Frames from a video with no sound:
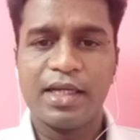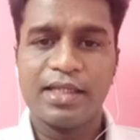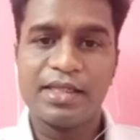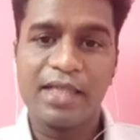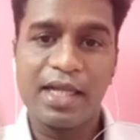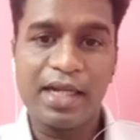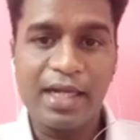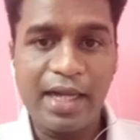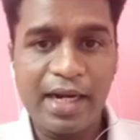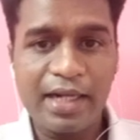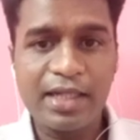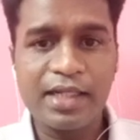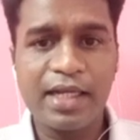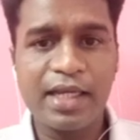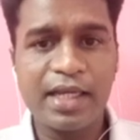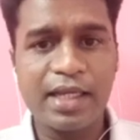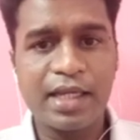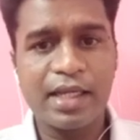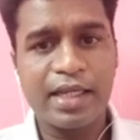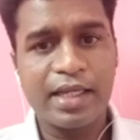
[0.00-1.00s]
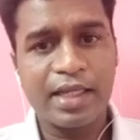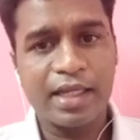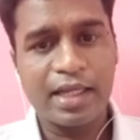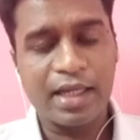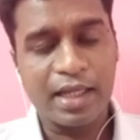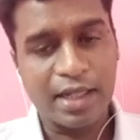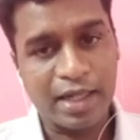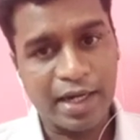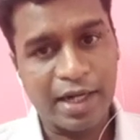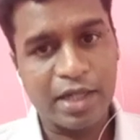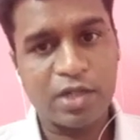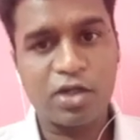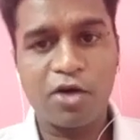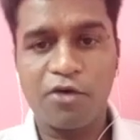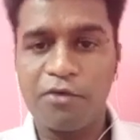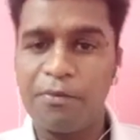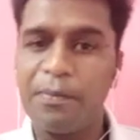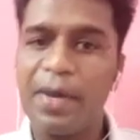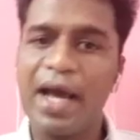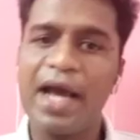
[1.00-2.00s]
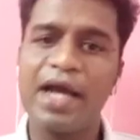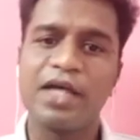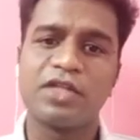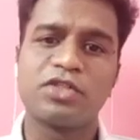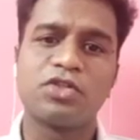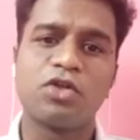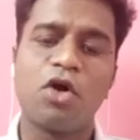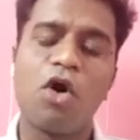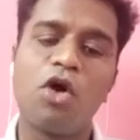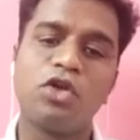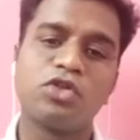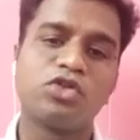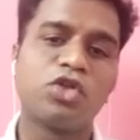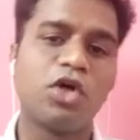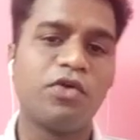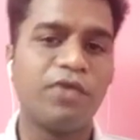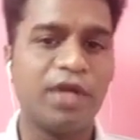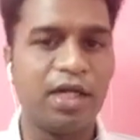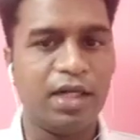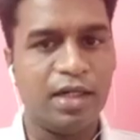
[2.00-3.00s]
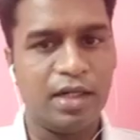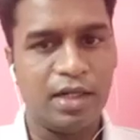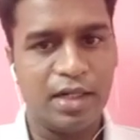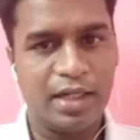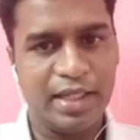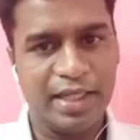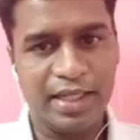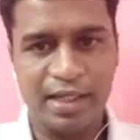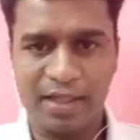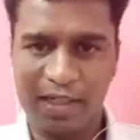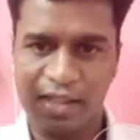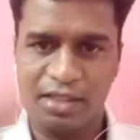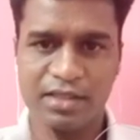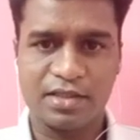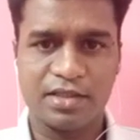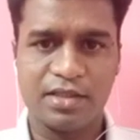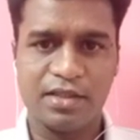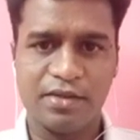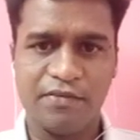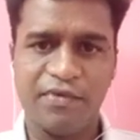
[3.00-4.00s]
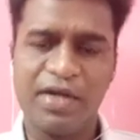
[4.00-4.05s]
the lending rate of banks also will increase.